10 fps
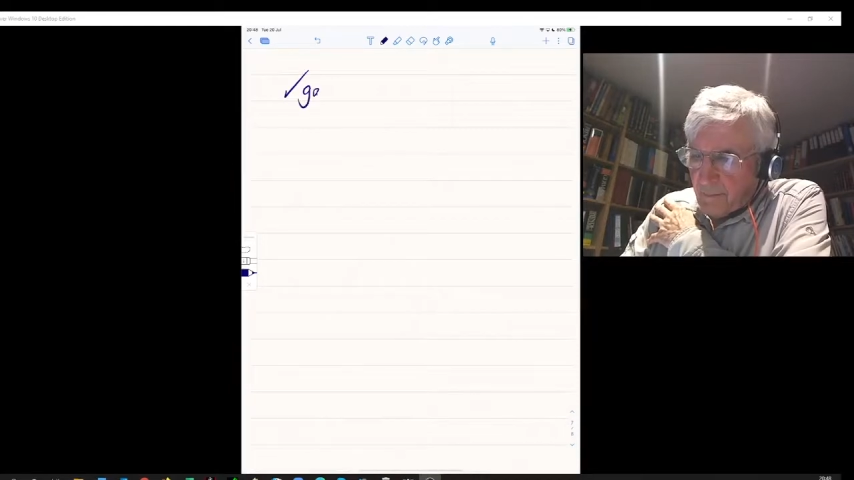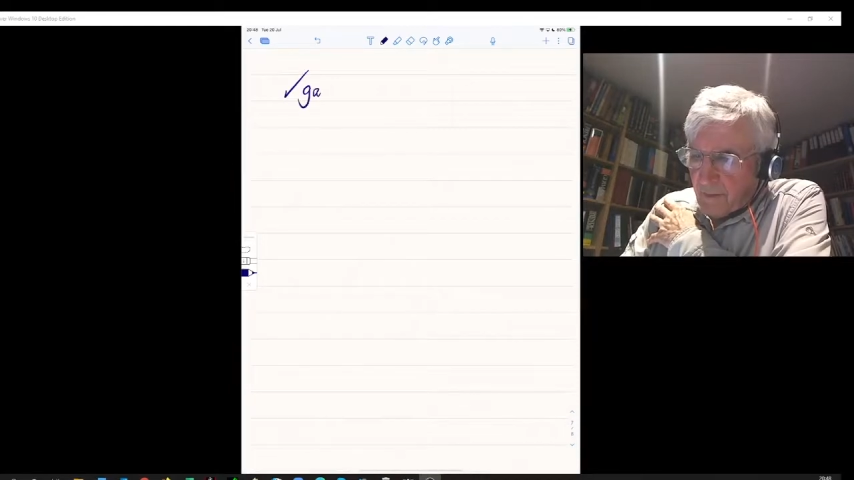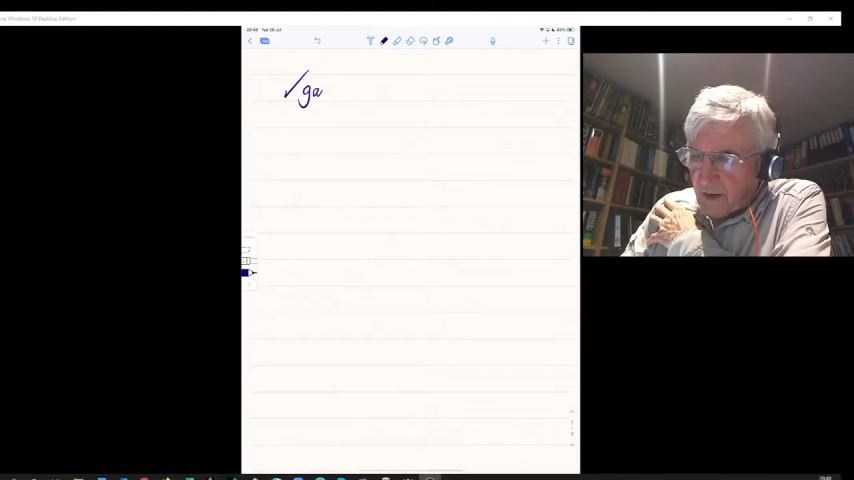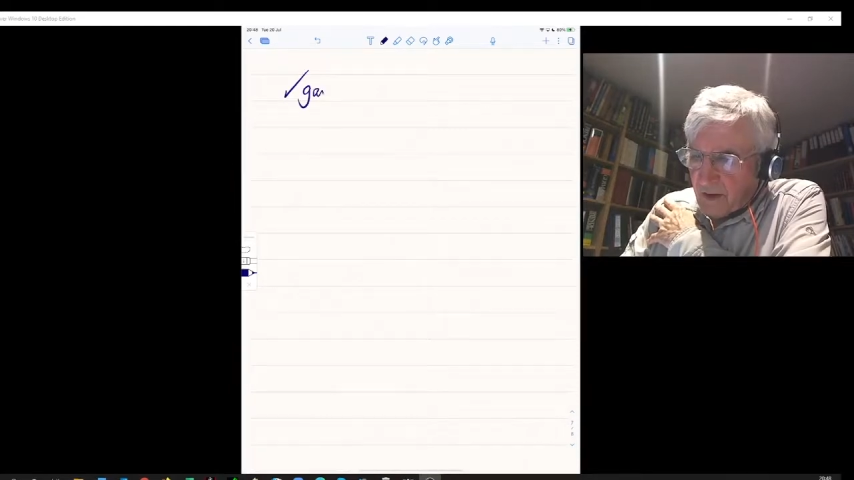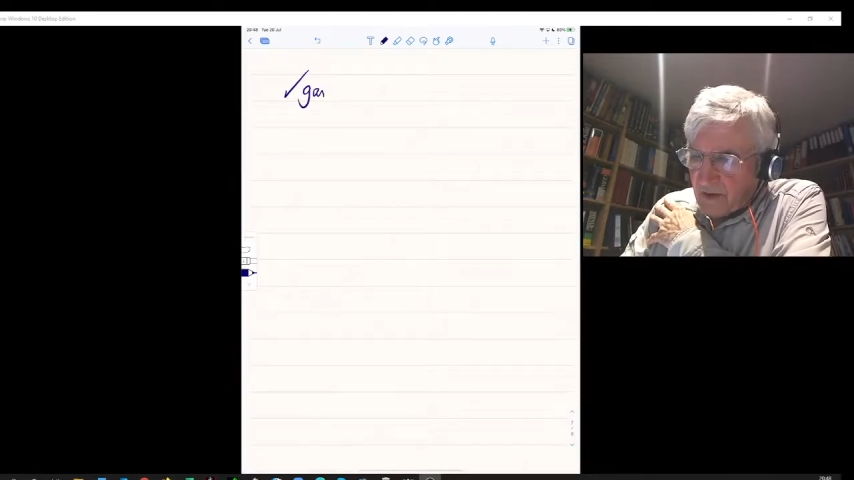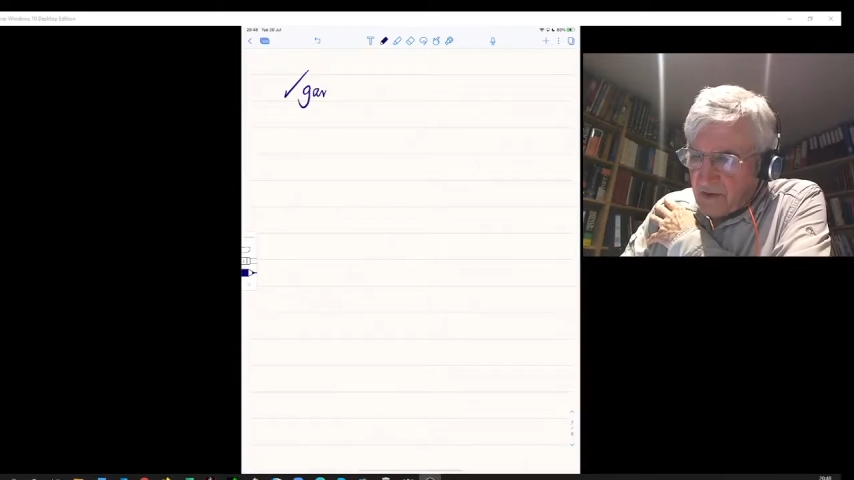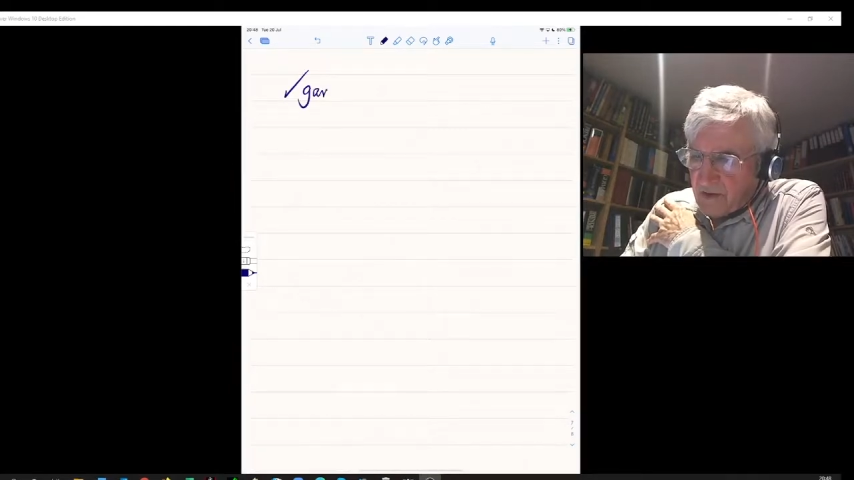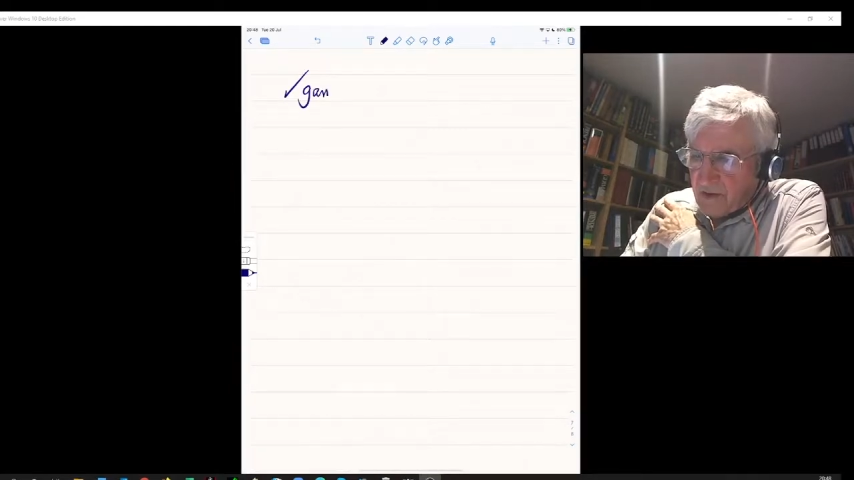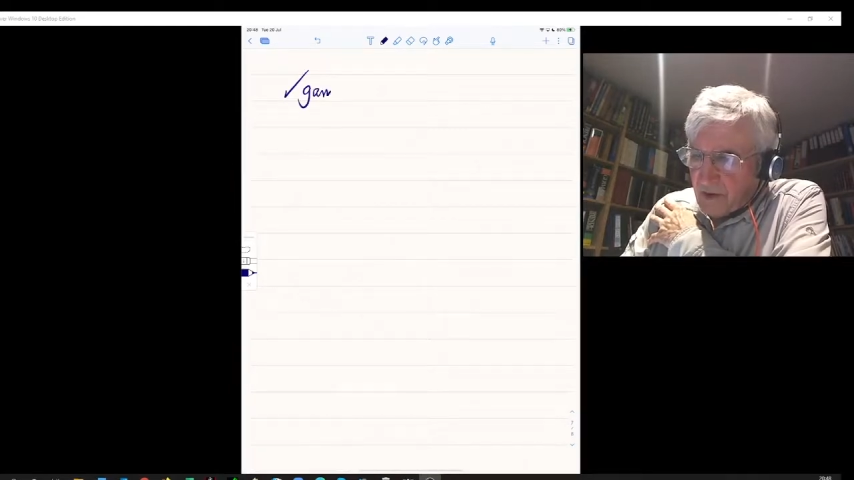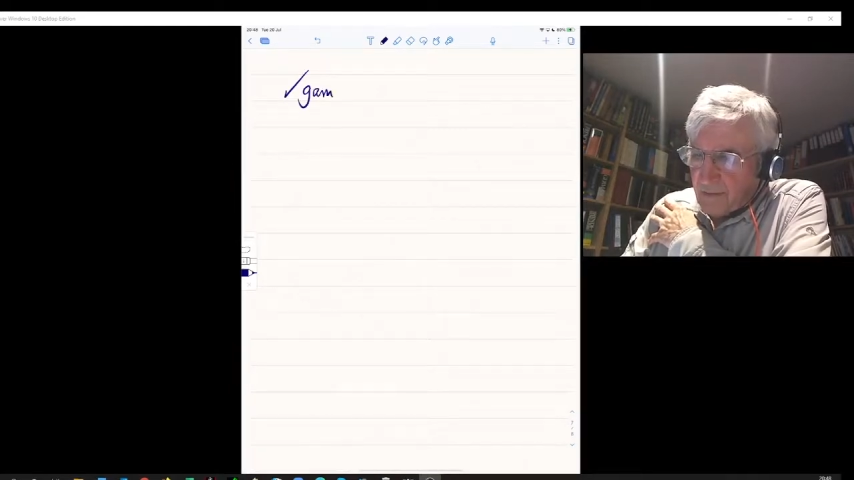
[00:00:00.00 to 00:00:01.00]

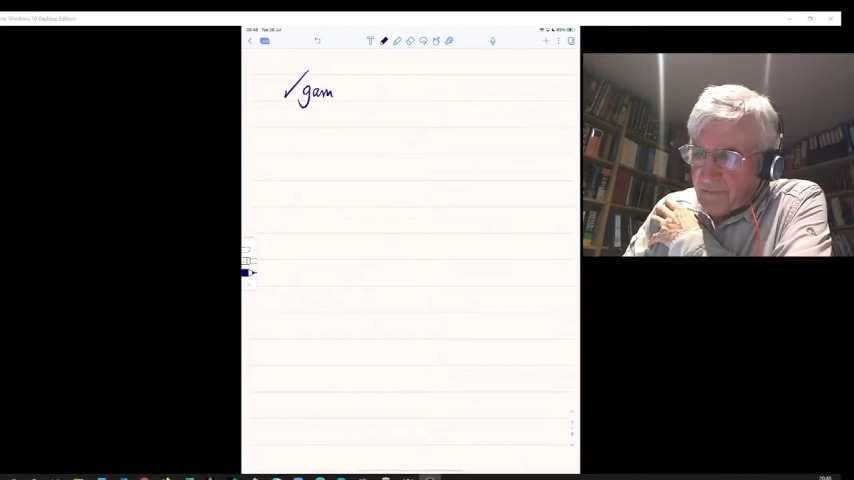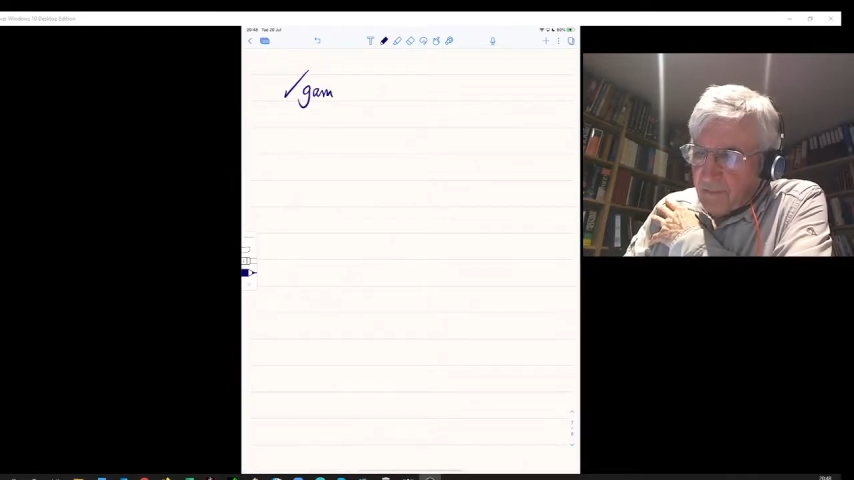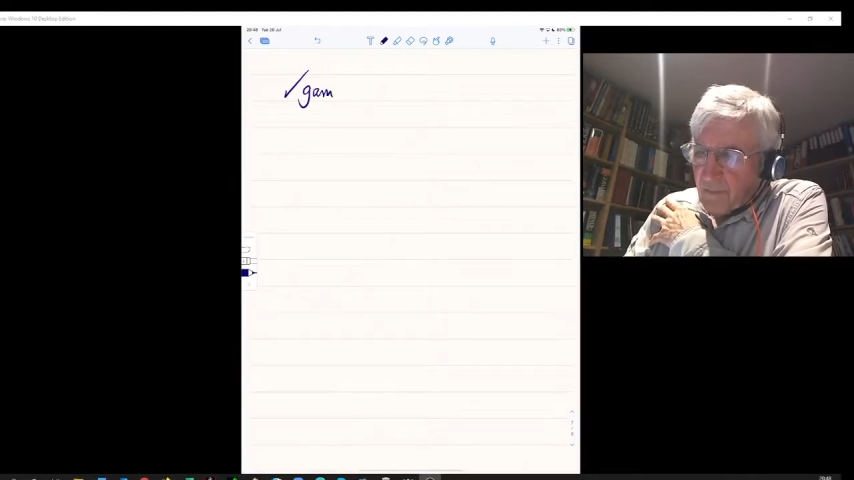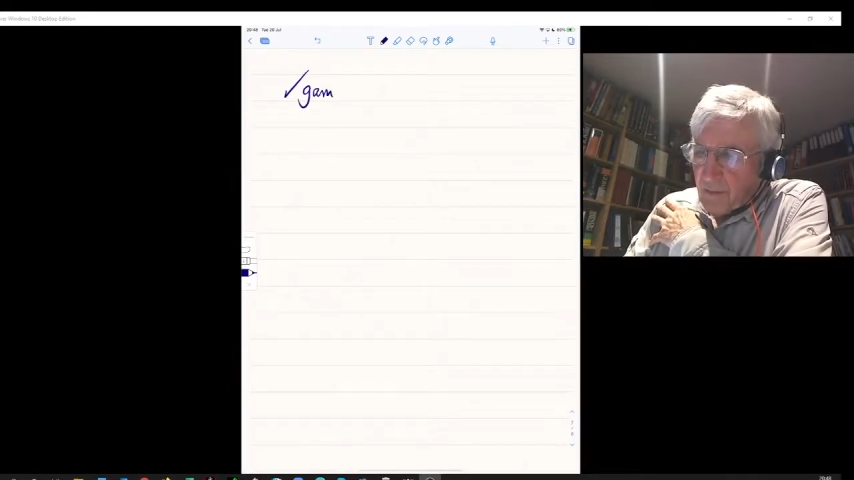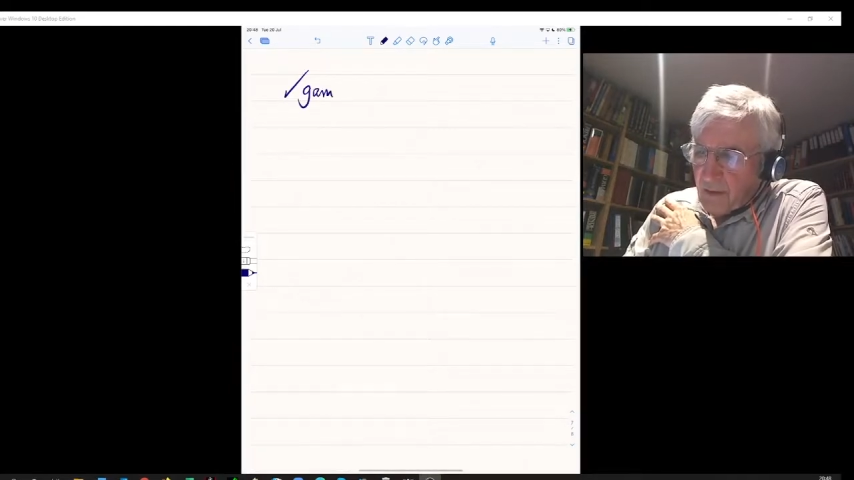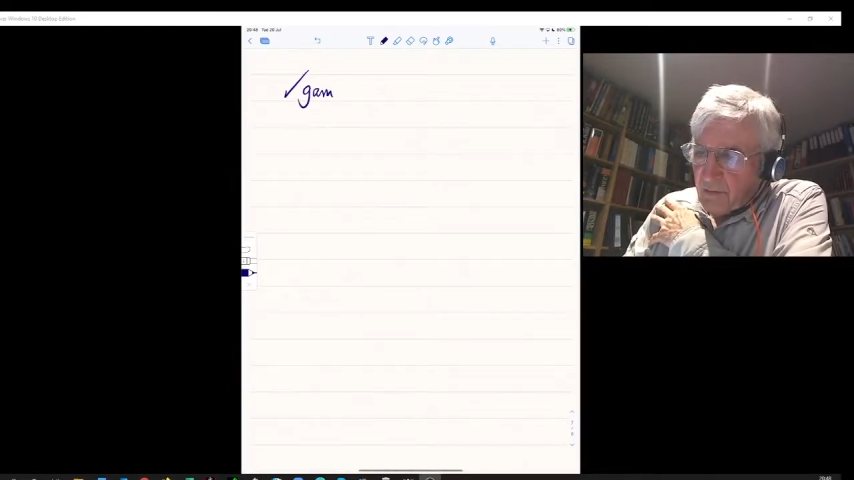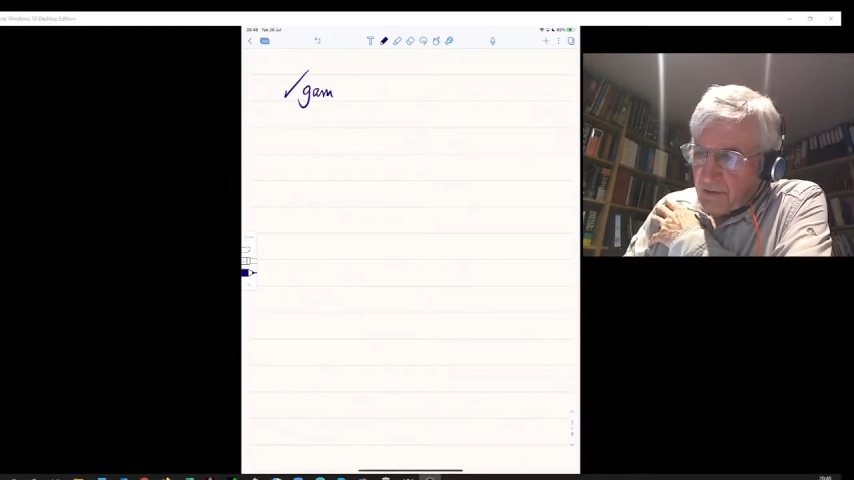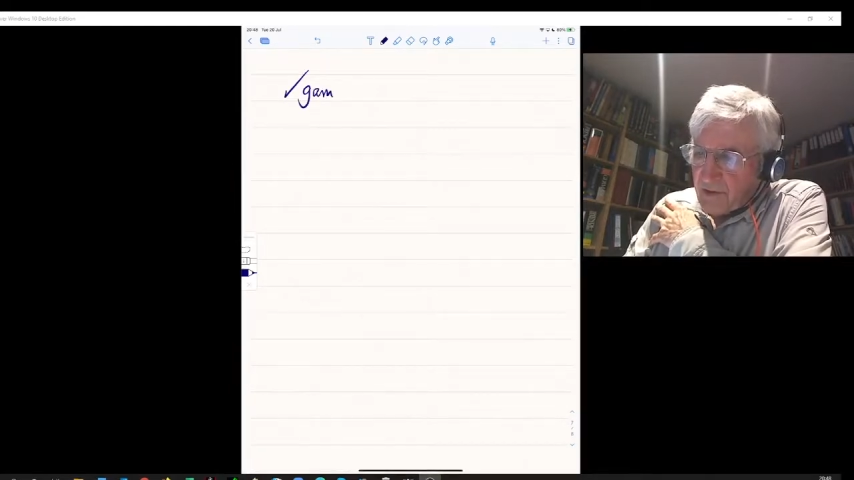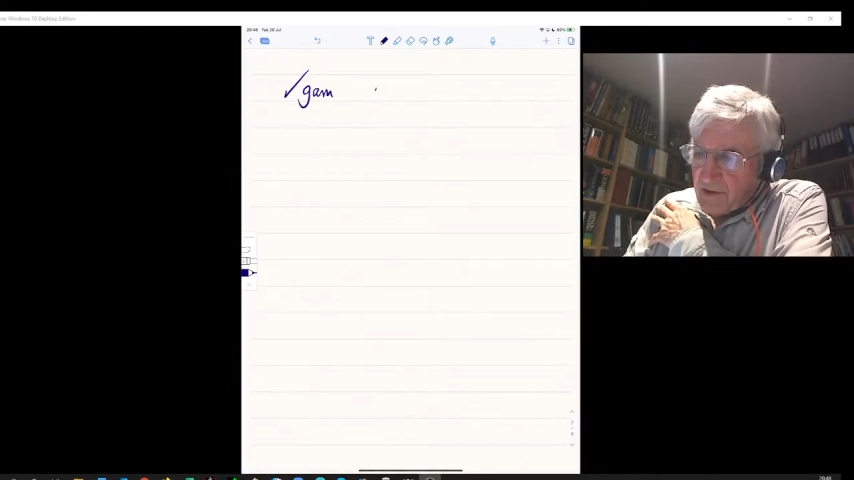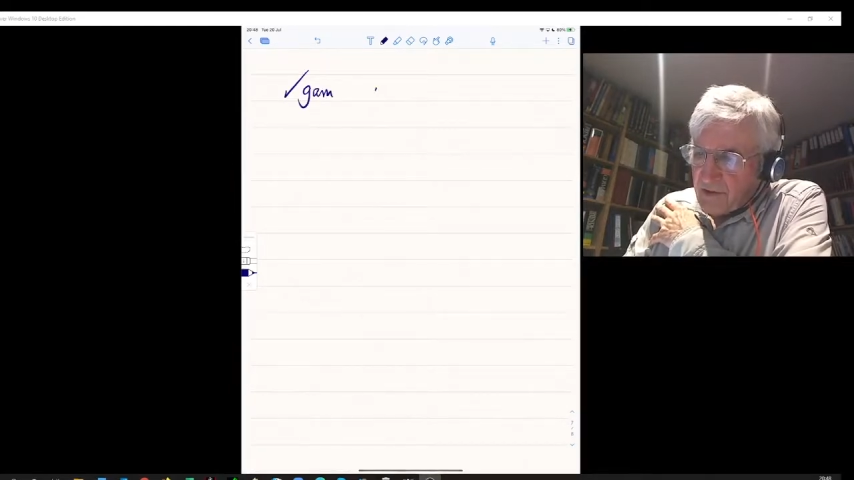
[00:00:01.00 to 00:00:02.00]
is
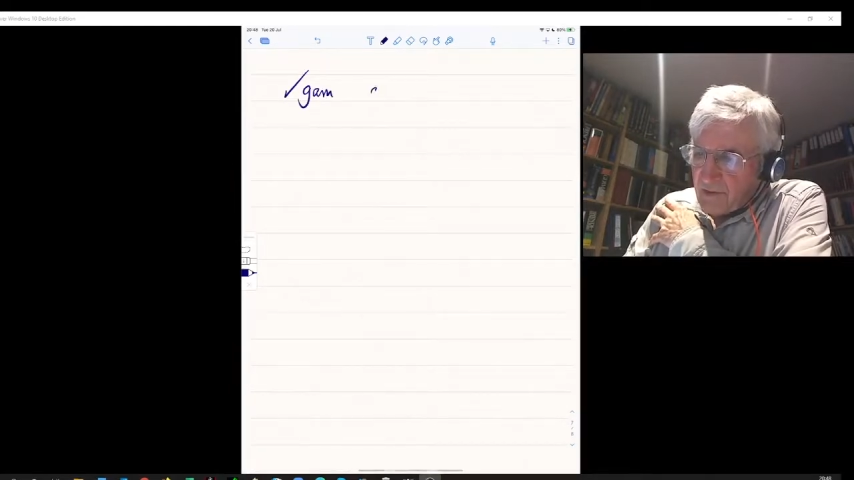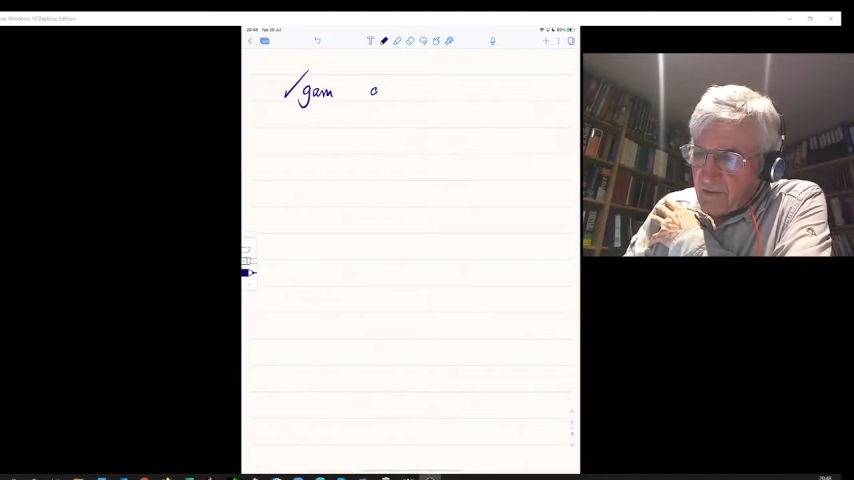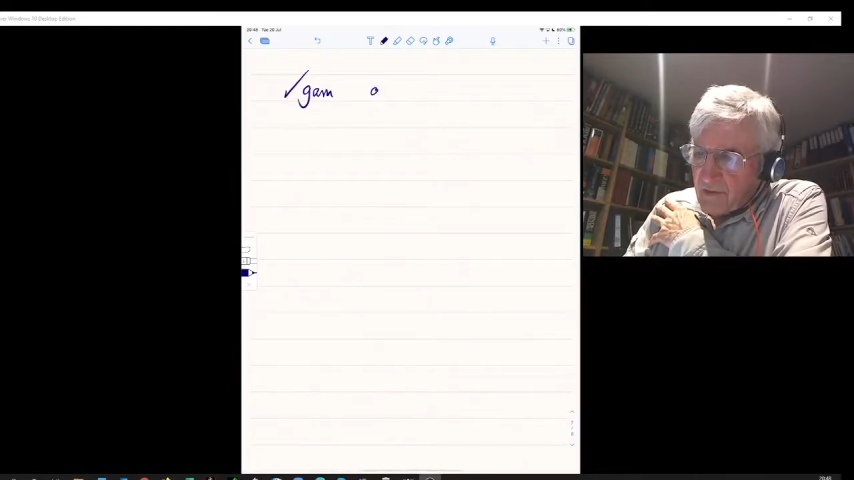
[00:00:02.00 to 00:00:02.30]
with its